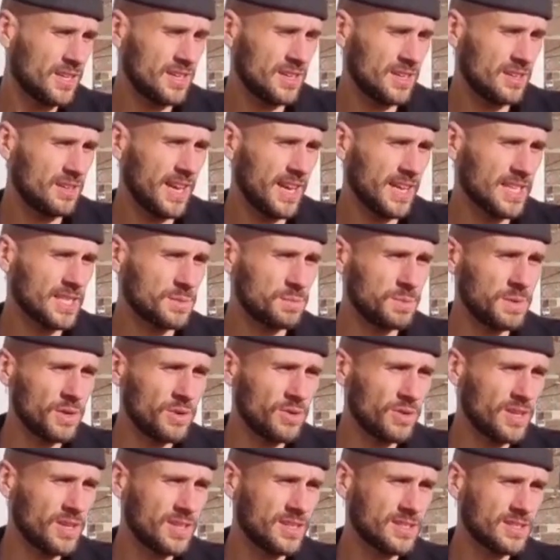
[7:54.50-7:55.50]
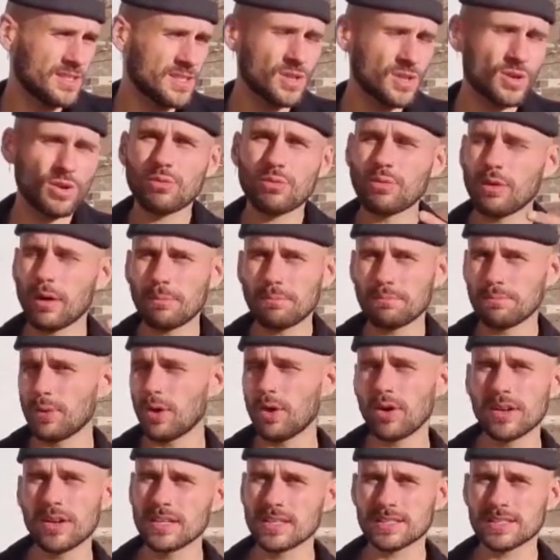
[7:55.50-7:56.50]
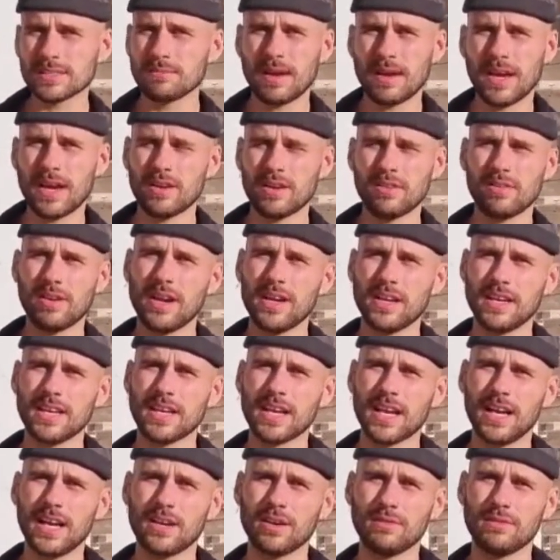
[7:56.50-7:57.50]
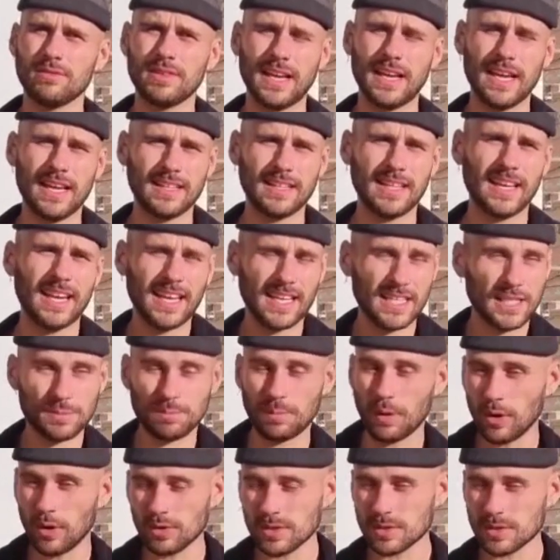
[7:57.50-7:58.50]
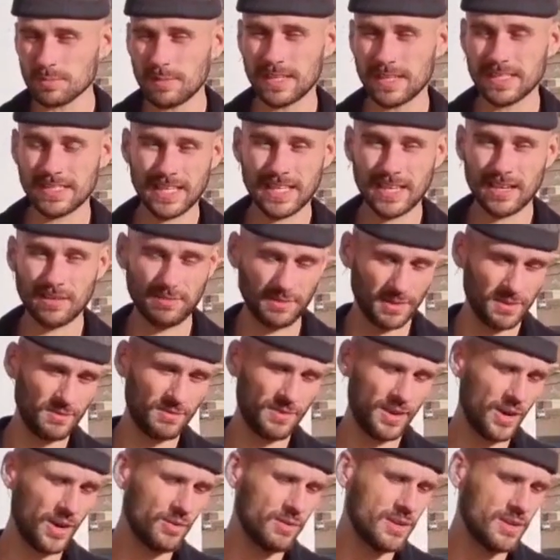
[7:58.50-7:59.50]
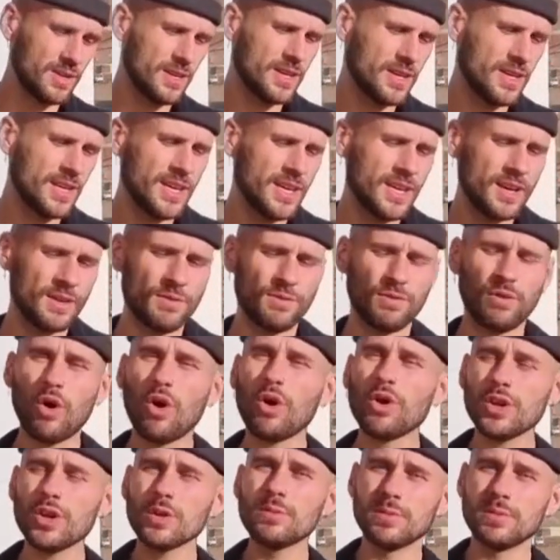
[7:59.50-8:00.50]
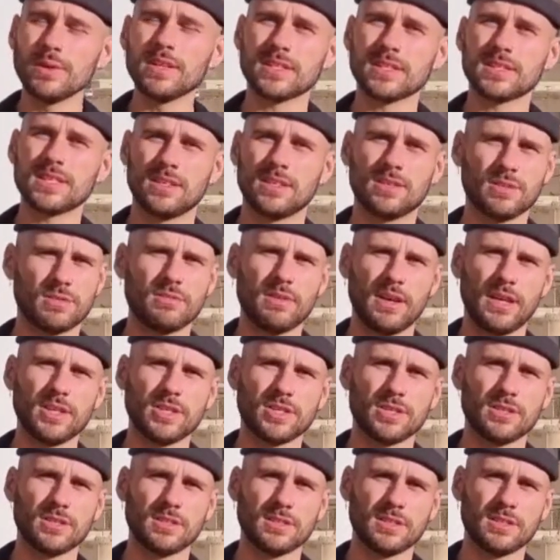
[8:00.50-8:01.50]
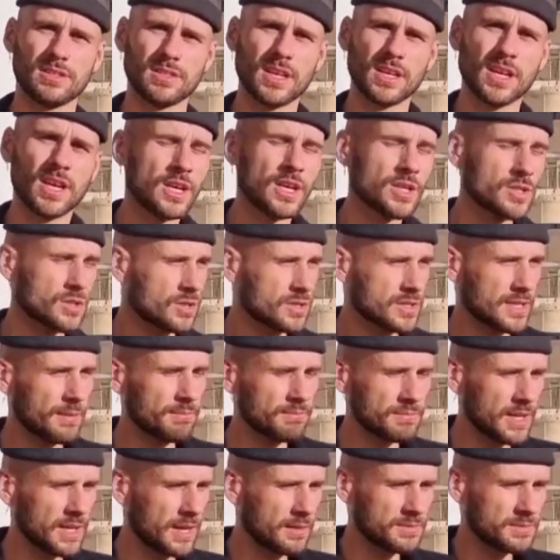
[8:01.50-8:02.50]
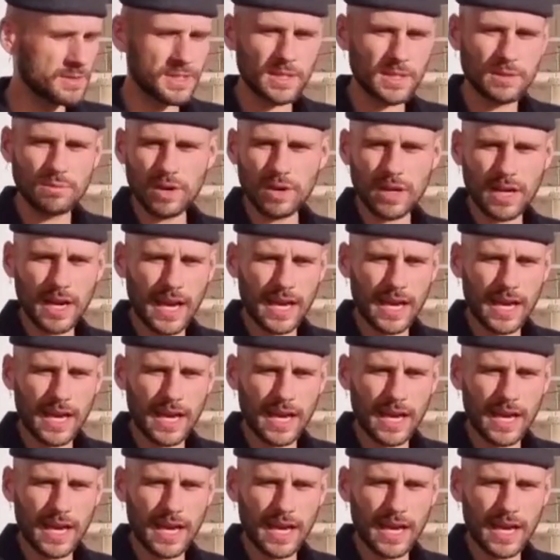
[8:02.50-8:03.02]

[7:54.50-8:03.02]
experienced corrupt policemen or any kind of that, and exposed myself in very vulnerable situations. So sometimes Timo and I